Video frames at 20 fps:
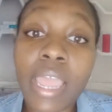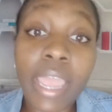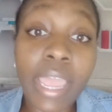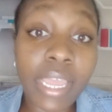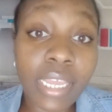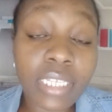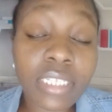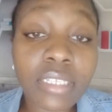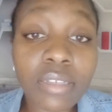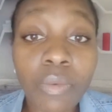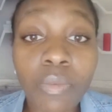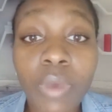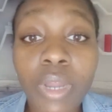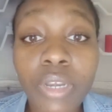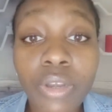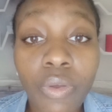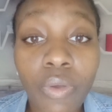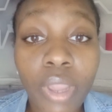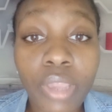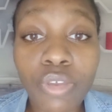it's
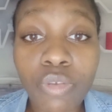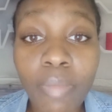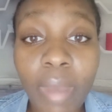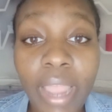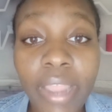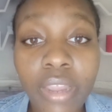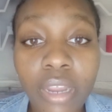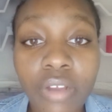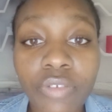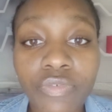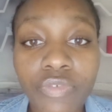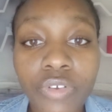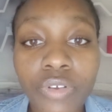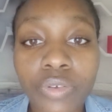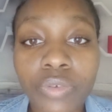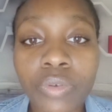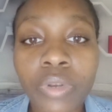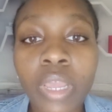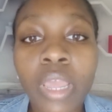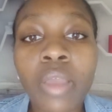someone knowing you by your
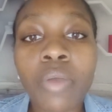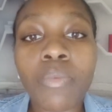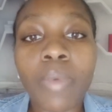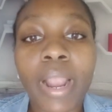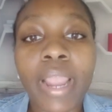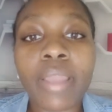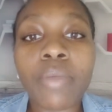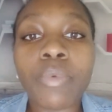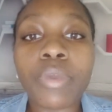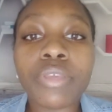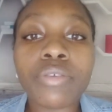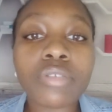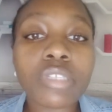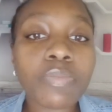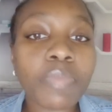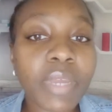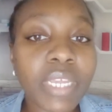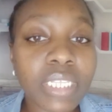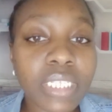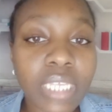fruit, right? When you
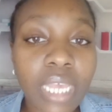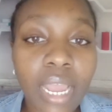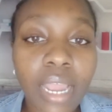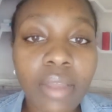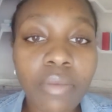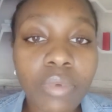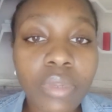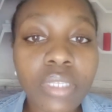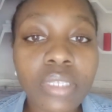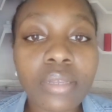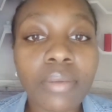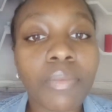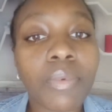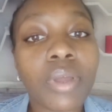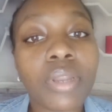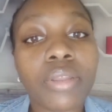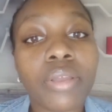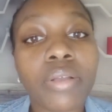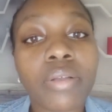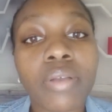spend time with
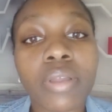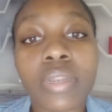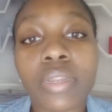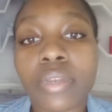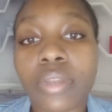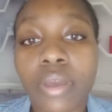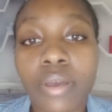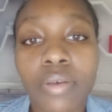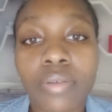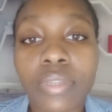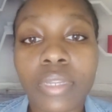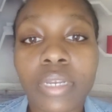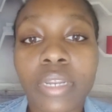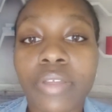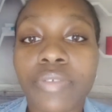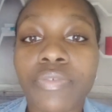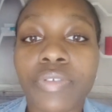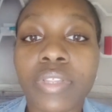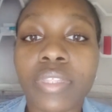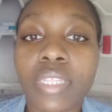someone, you're going to know the
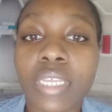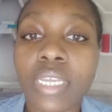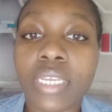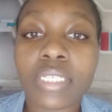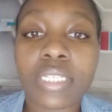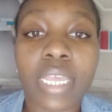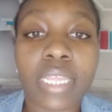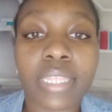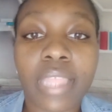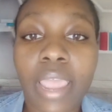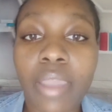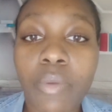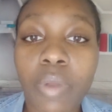different things that they